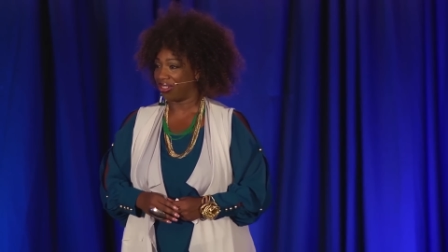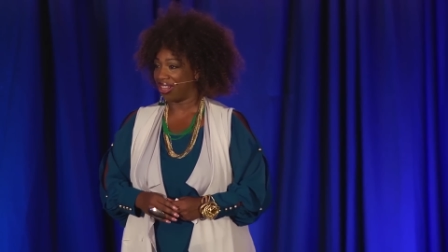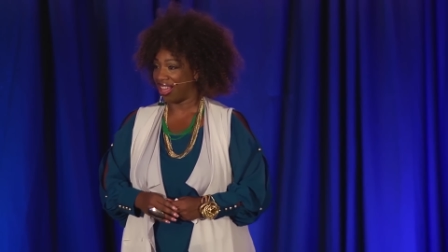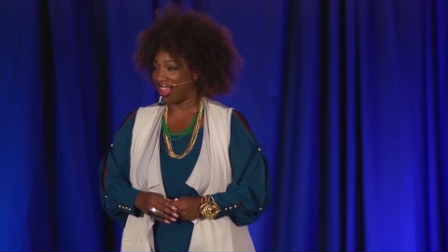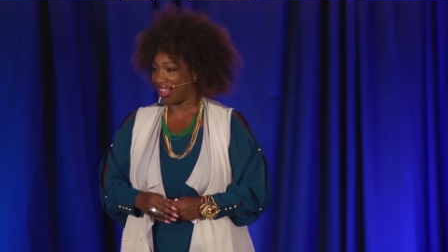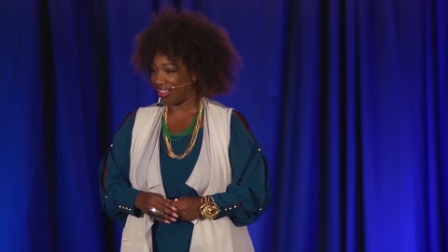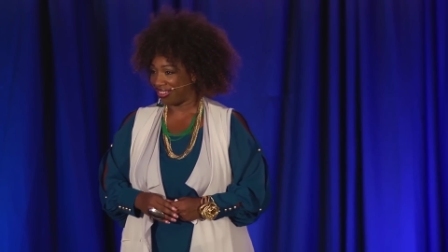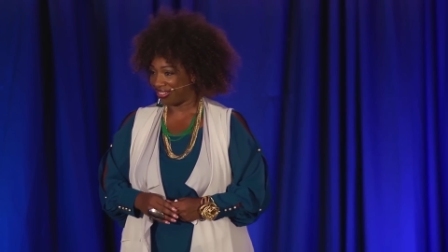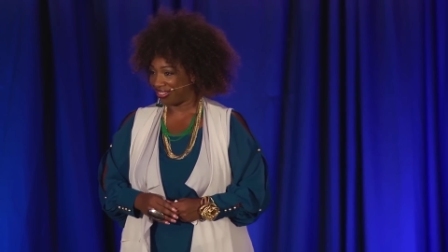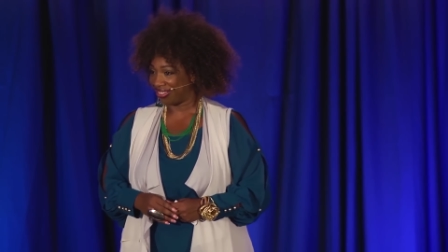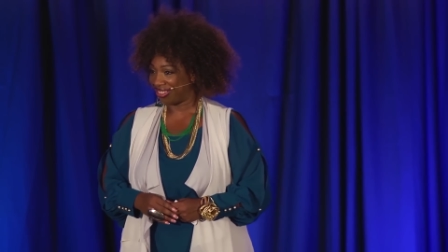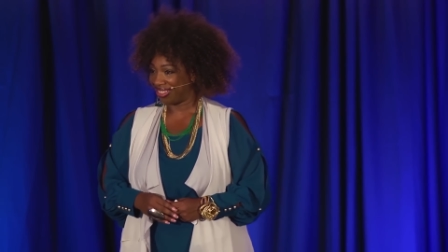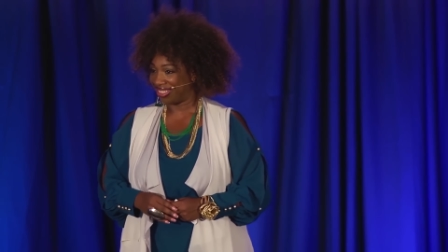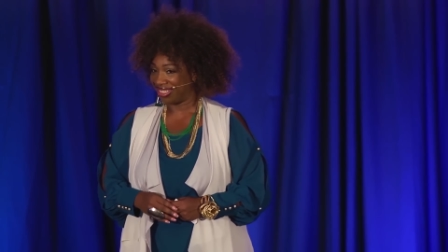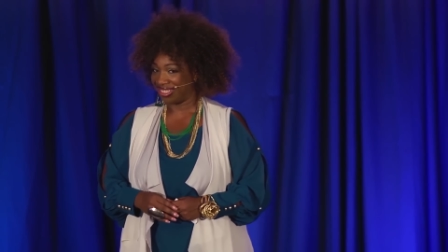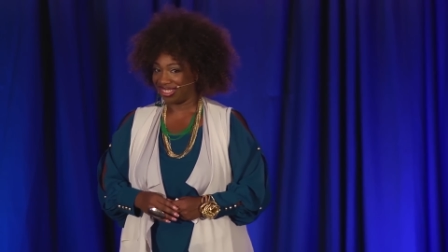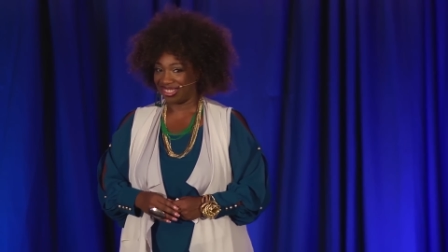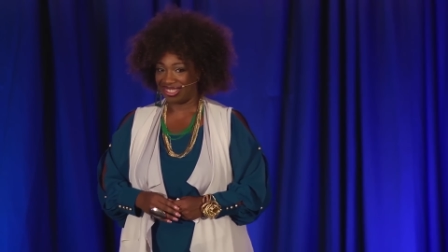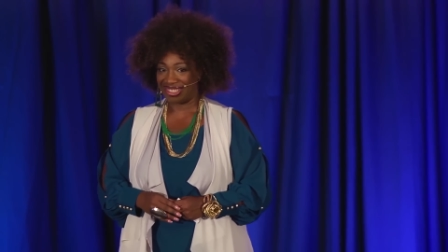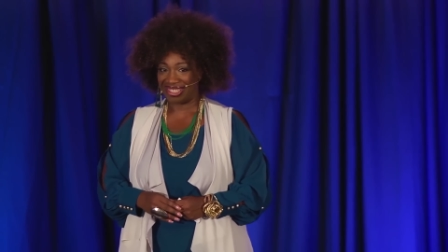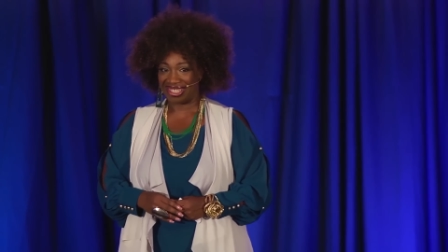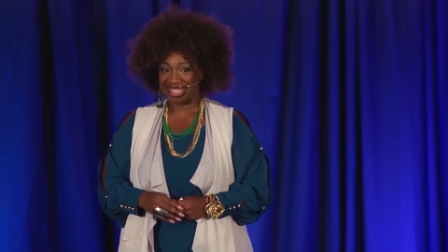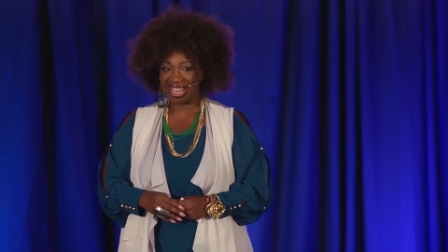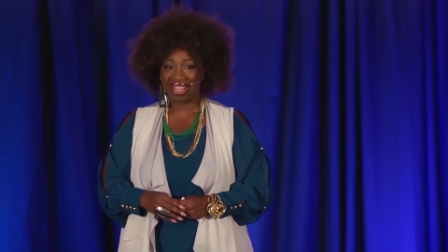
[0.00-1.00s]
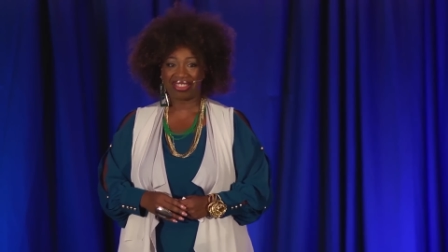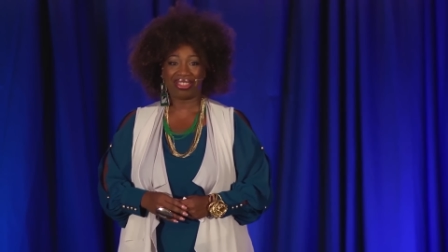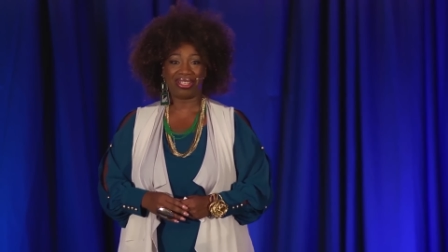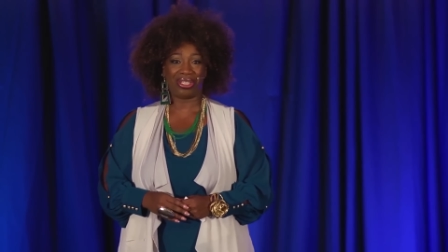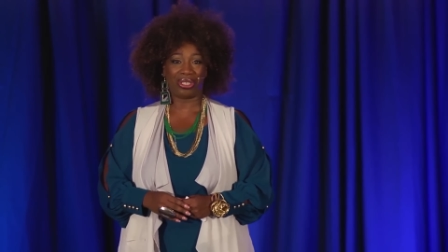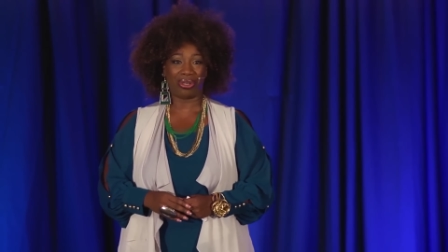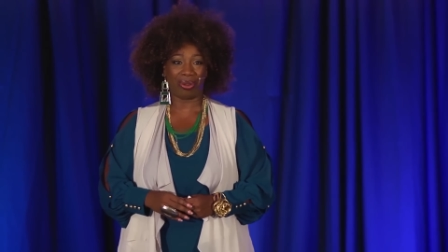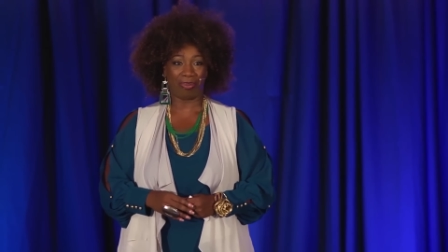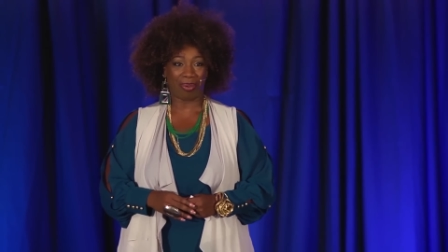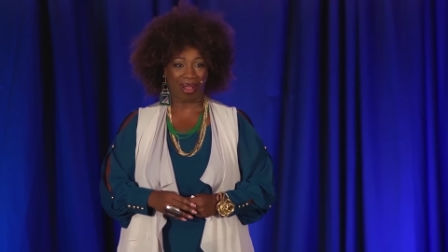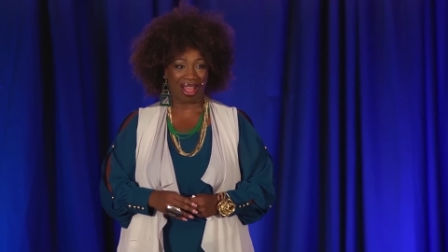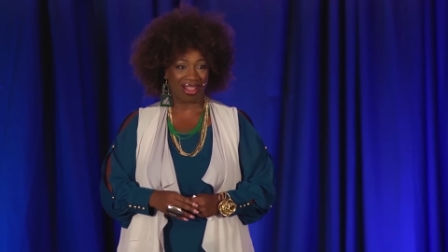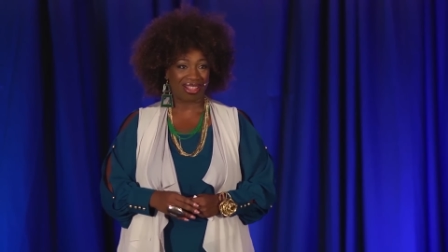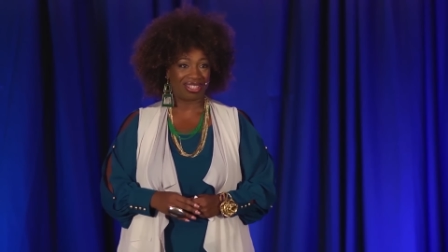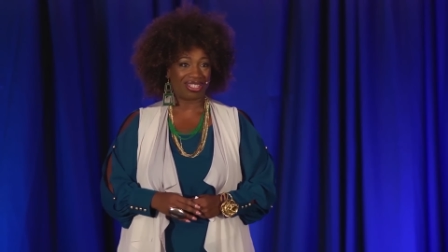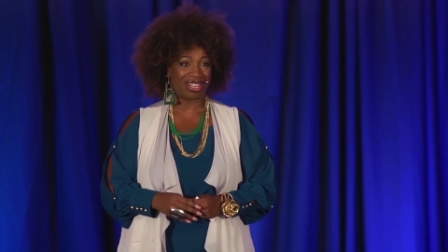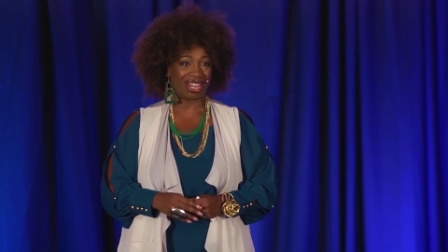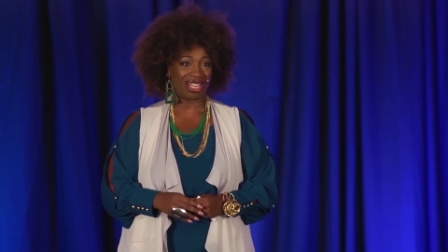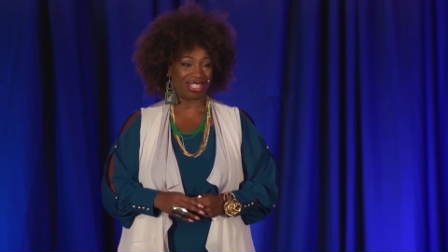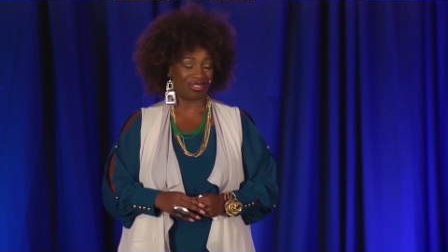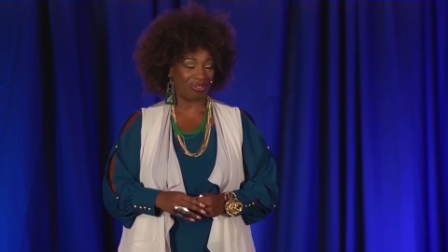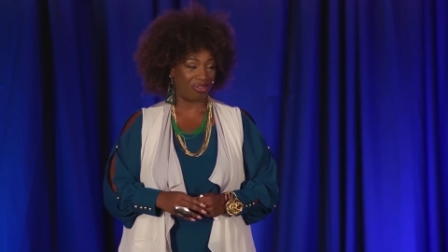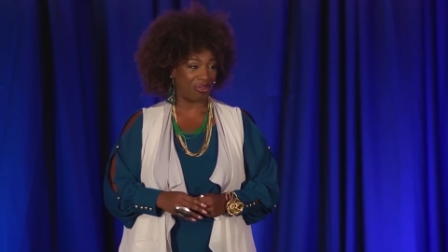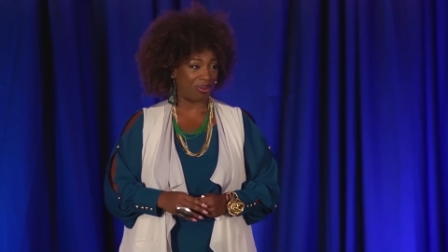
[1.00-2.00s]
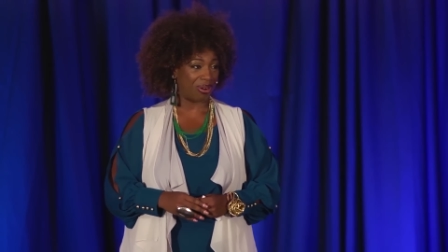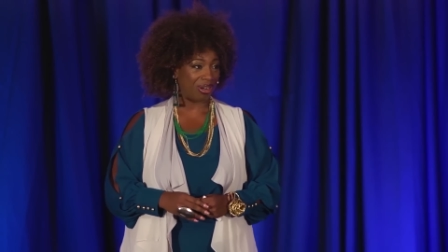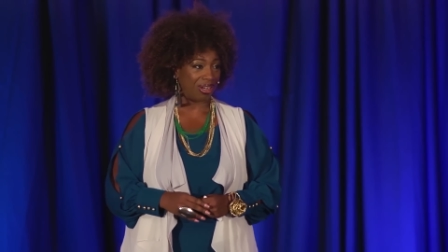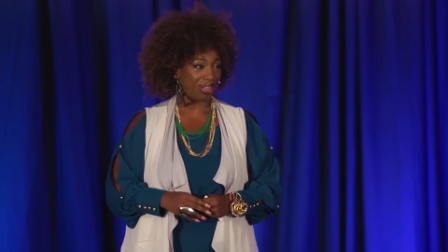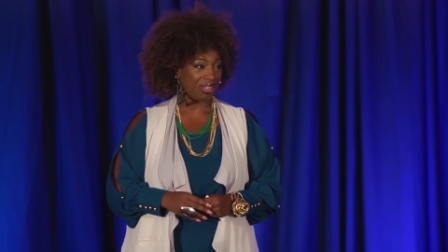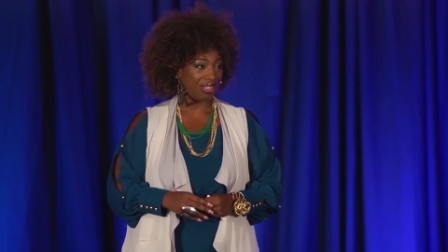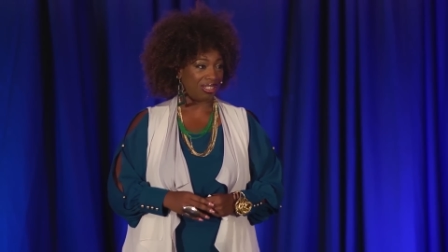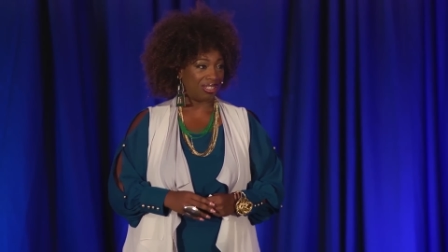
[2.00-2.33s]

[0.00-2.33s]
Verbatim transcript: you love. Nothing to apologize for.